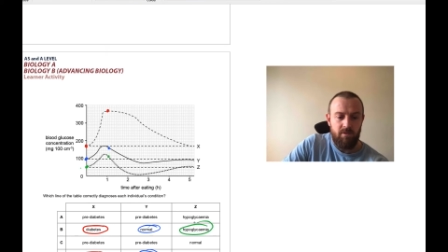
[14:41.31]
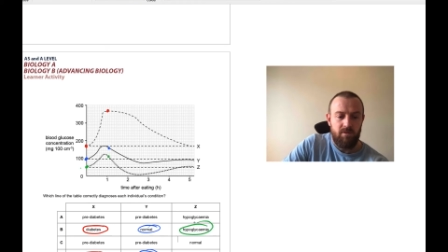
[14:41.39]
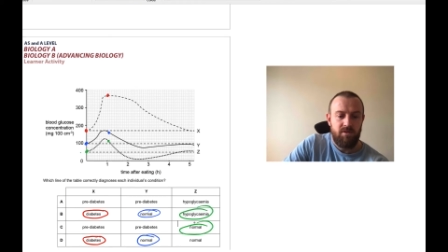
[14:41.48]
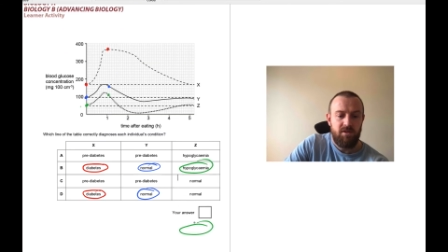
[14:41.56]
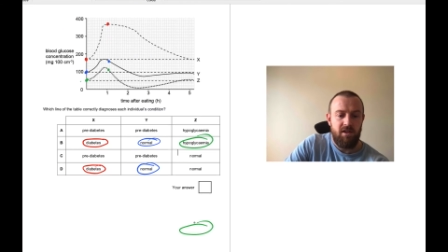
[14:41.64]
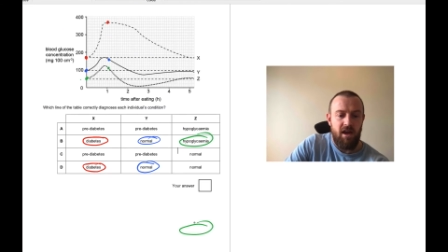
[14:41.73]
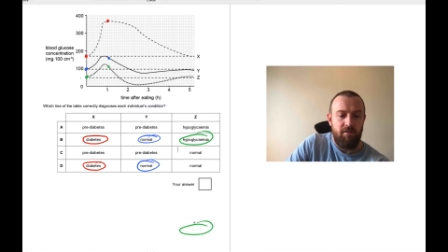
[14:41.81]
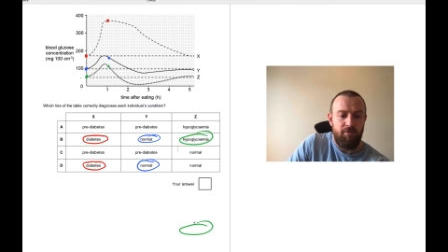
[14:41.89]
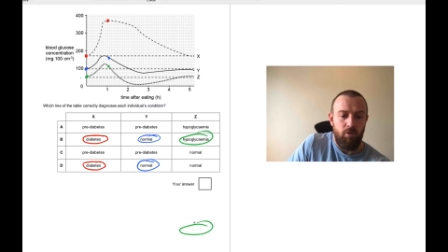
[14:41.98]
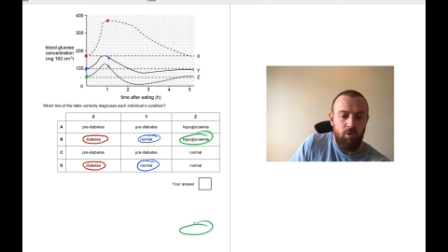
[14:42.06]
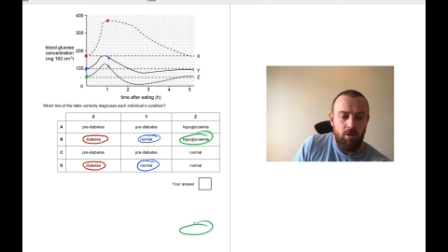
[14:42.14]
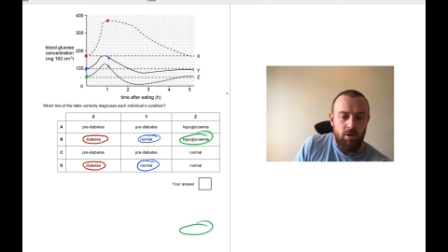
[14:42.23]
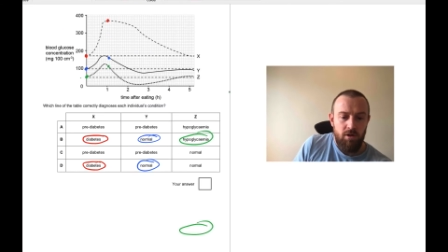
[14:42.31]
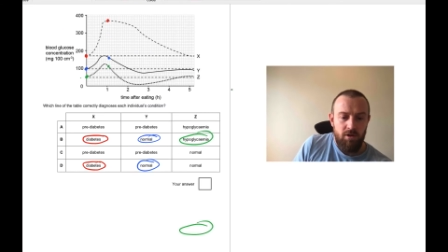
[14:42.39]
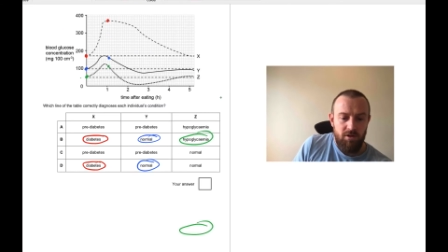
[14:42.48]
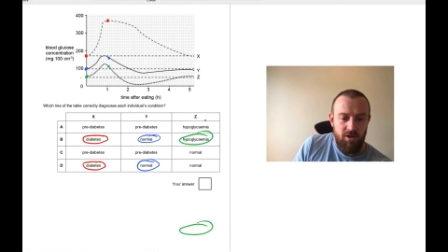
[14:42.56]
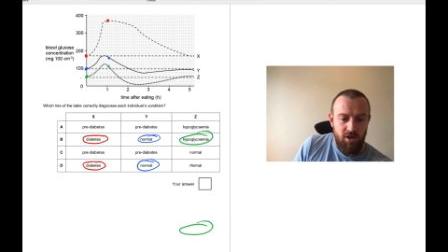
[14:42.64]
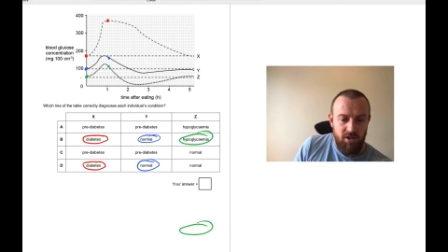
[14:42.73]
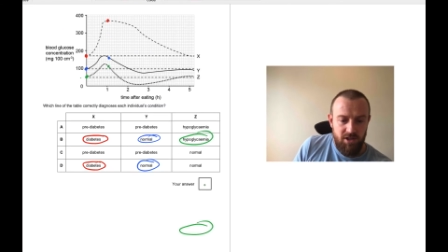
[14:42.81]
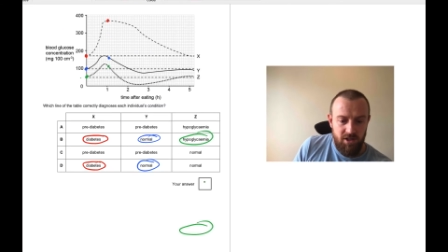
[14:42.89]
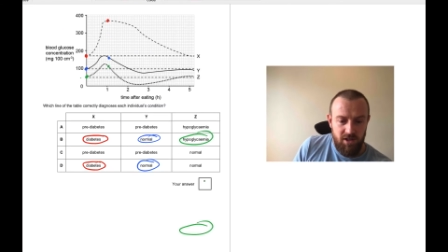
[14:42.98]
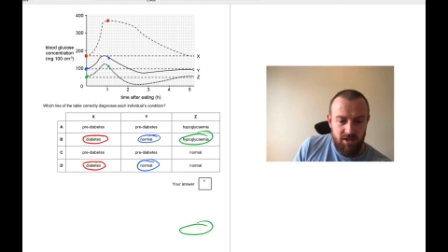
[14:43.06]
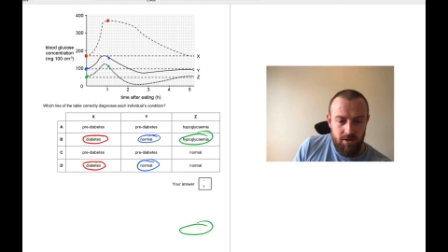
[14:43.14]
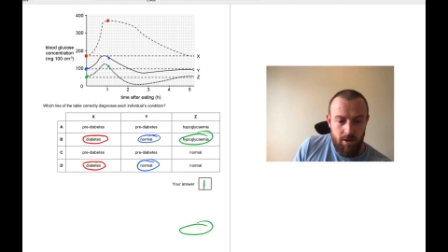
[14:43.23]
So therefore, the answer
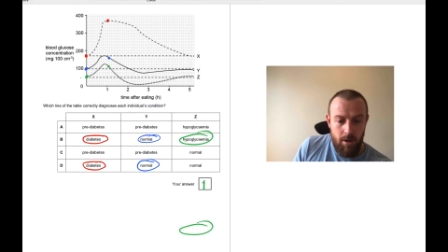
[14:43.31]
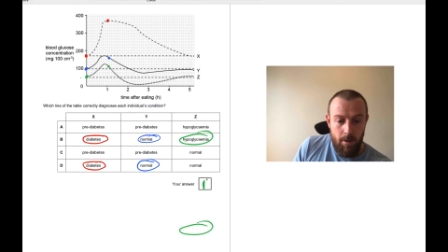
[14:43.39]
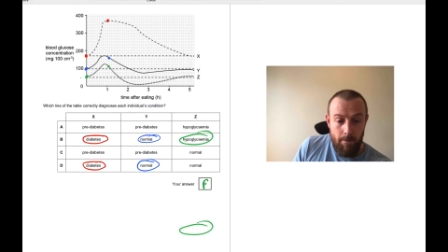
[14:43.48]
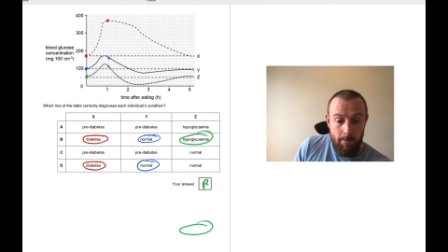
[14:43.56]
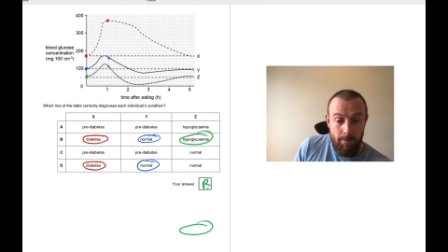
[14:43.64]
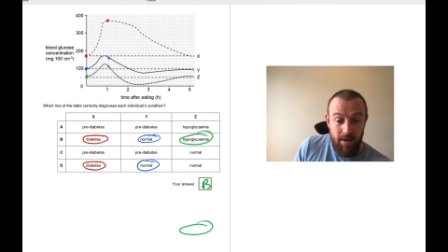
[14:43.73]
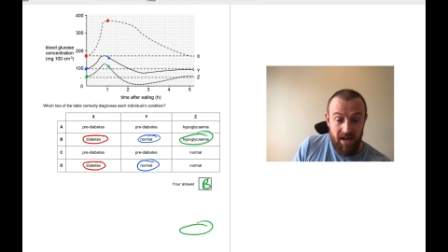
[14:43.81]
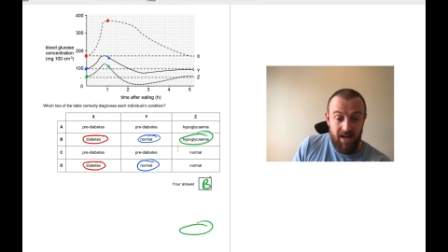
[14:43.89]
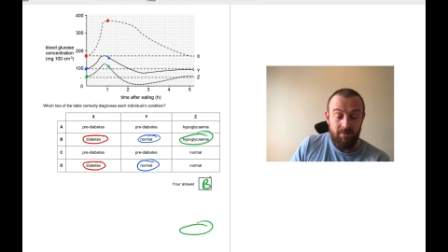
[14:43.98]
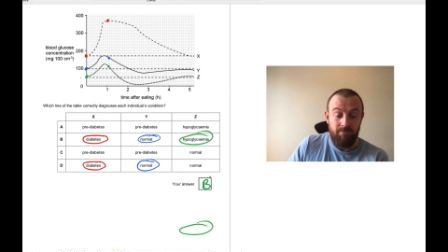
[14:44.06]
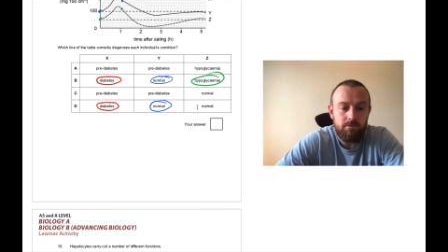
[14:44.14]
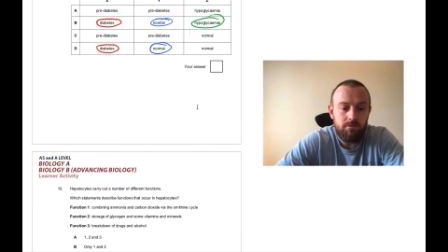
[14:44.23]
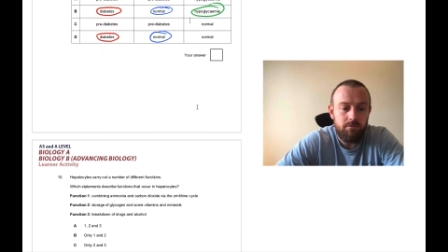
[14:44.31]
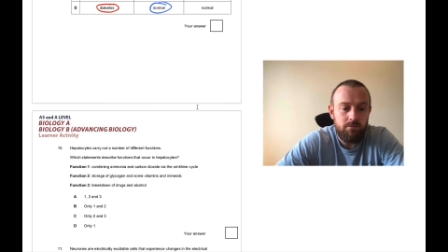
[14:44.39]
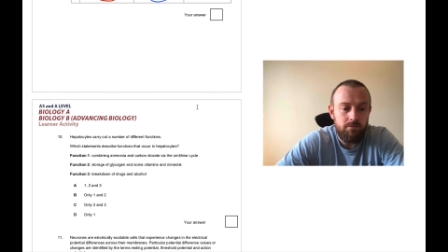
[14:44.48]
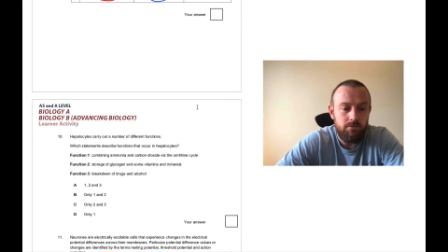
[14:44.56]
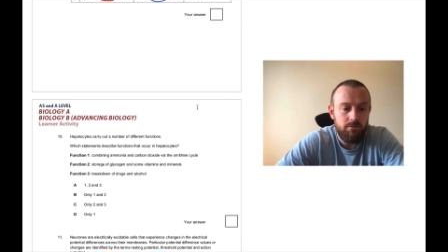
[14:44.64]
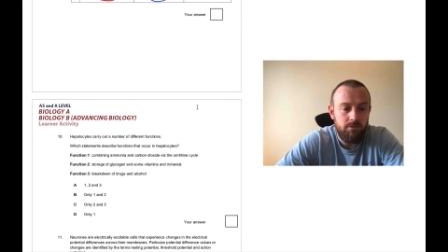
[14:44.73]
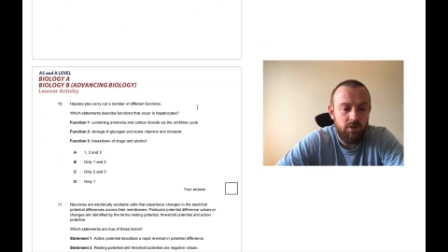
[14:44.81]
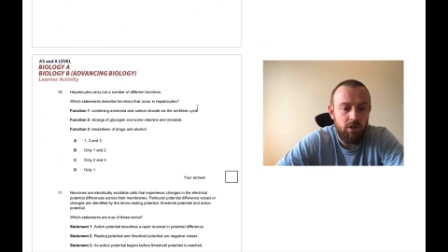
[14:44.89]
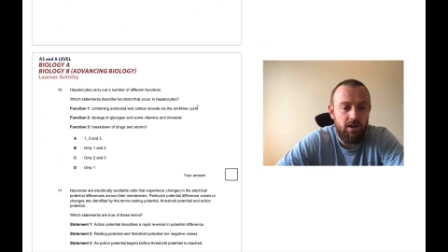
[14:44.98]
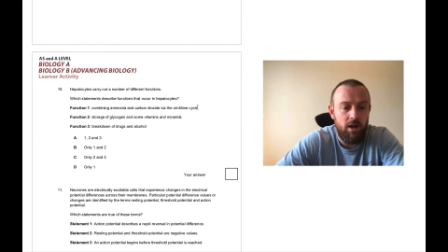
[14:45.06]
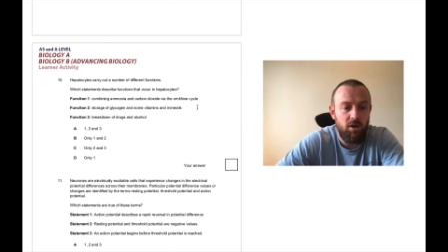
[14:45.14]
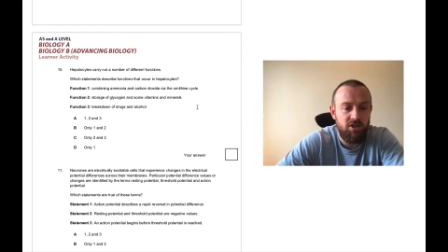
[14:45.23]
is B. All
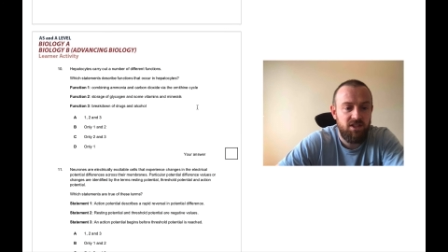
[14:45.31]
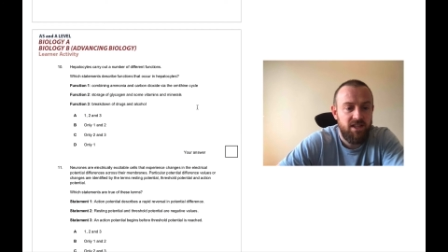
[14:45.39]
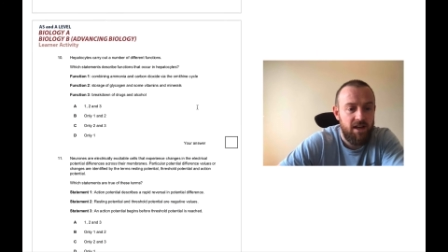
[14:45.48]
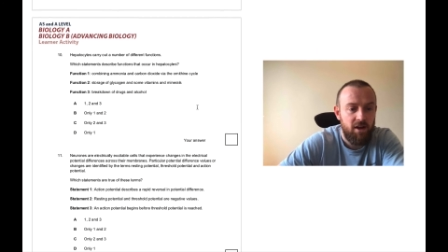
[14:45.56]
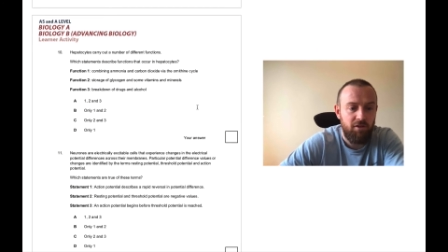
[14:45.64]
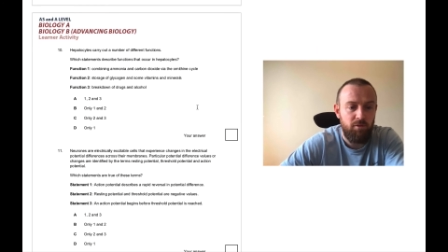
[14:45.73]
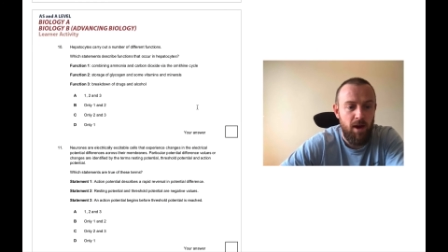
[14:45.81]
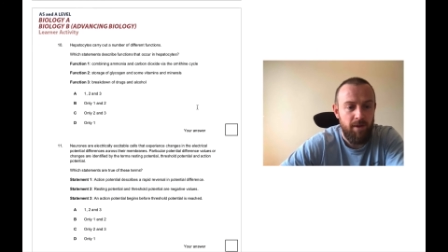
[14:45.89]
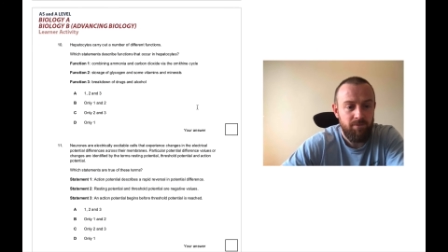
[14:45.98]
right, question 10, halfway.